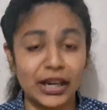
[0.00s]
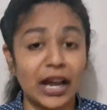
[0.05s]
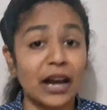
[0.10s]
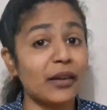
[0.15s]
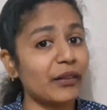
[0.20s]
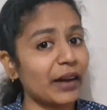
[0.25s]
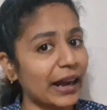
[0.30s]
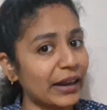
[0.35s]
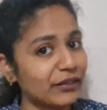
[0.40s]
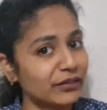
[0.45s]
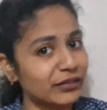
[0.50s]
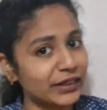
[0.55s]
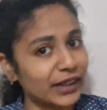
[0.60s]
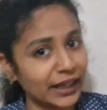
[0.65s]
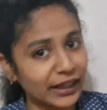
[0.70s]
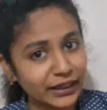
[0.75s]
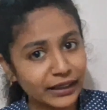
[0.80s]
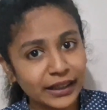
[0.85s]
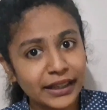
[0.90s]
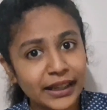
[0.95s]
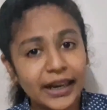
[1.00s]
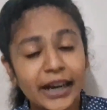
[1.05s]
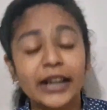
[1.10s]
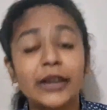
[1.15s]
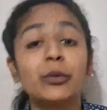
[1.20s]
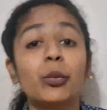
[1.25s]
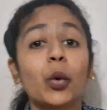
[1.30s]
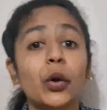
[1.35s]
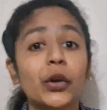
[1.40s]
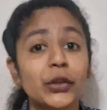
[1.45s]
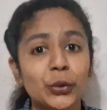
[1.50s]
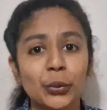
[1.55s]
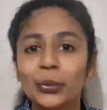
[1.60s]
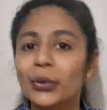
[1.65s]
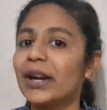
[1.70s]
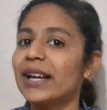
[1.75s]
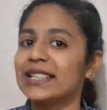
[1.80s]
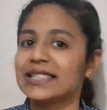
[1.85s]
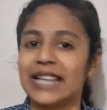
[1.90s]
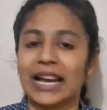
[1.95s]
how I've done and what you
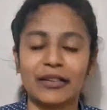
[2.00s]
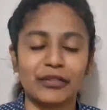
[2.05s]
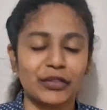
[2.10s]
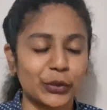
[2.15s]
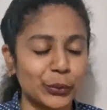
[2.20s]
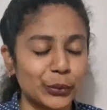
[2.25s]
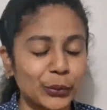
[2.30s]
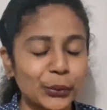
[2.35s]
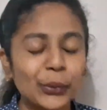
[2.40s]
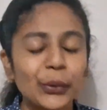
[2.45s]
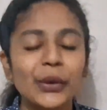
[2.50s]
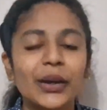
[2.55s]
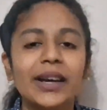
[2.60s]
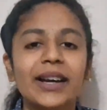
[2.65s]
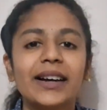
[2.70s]
guys have to do.